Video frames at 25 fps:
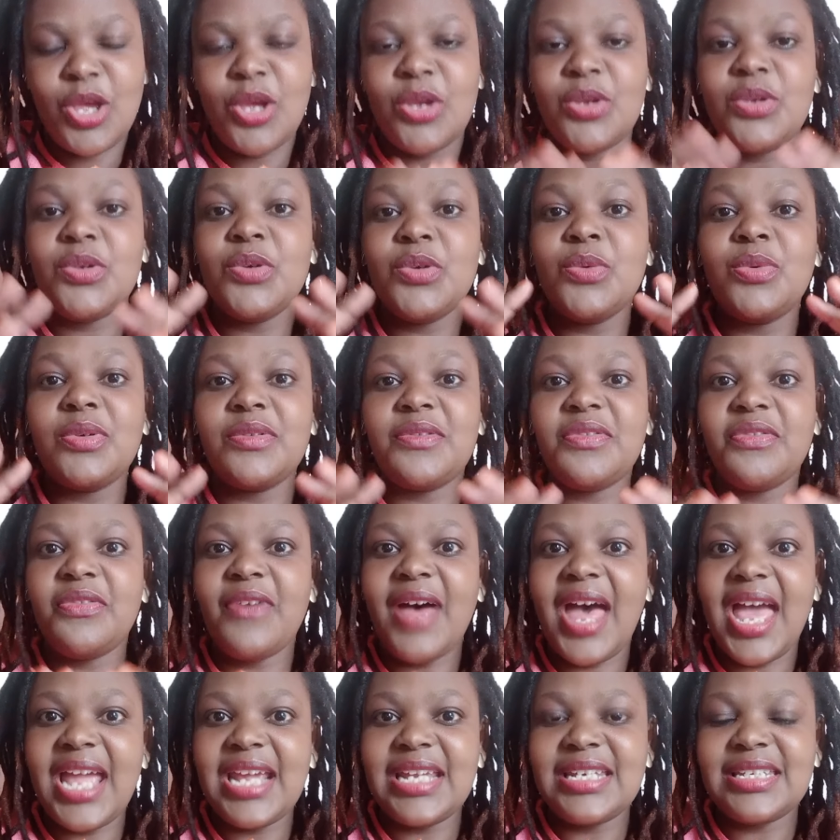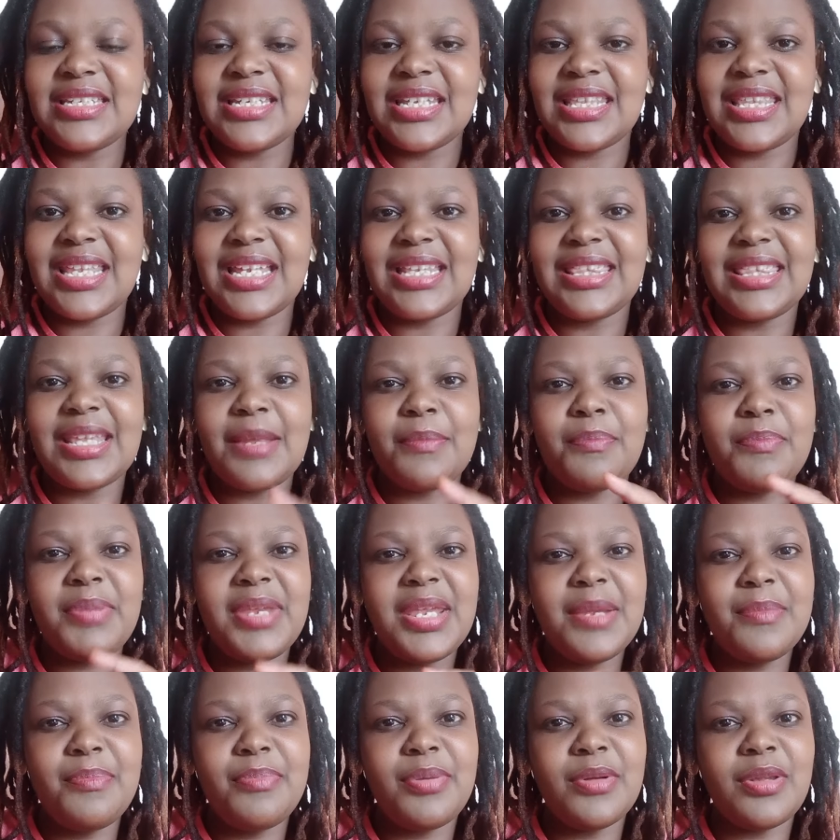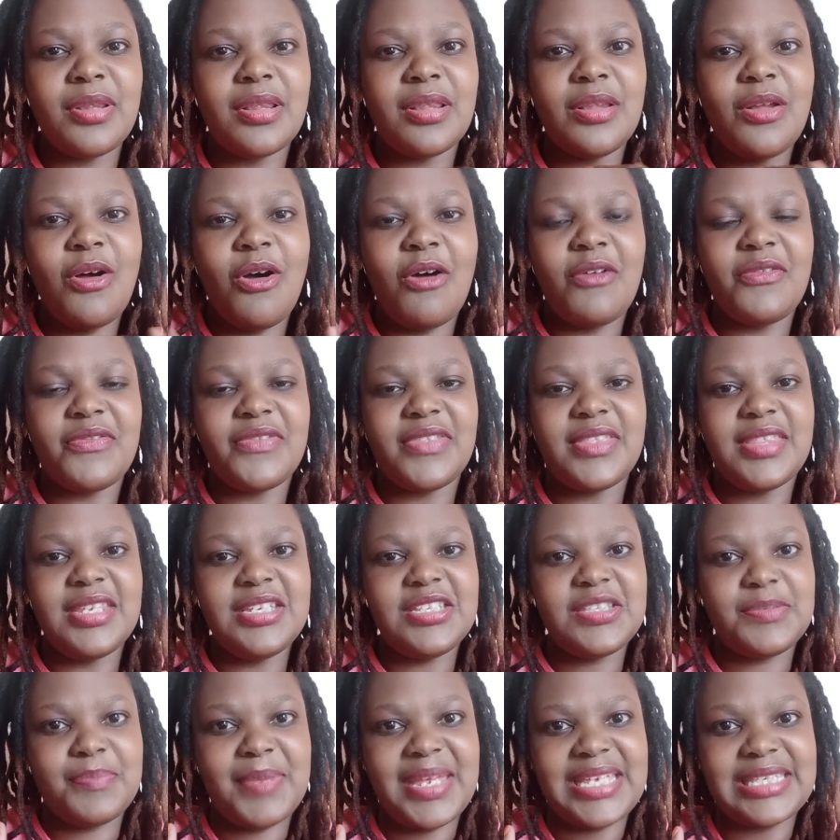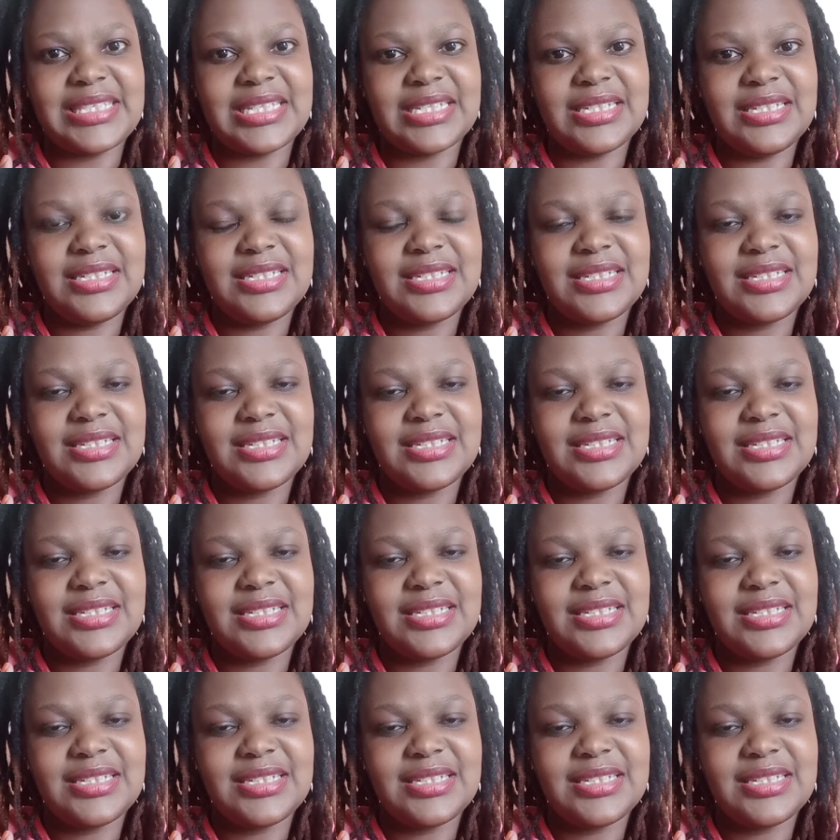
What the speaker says: you would find that the people of this person